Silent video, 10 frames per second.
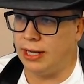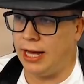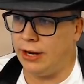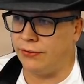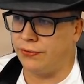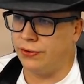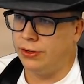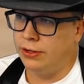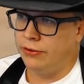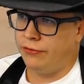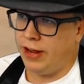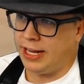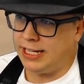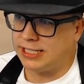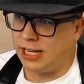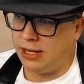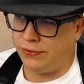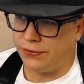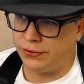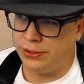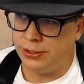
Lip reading: a lot of fakie stuff.